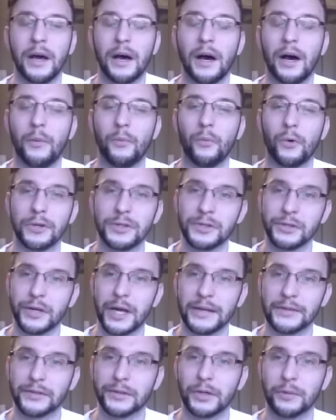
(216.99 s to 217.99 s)
What you
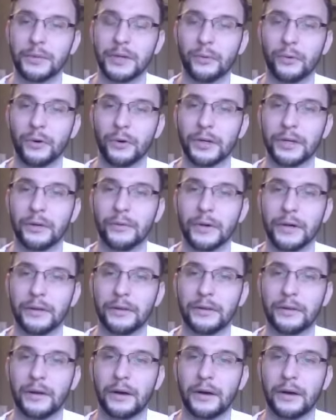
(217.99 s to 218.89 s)
guys are going to be working with,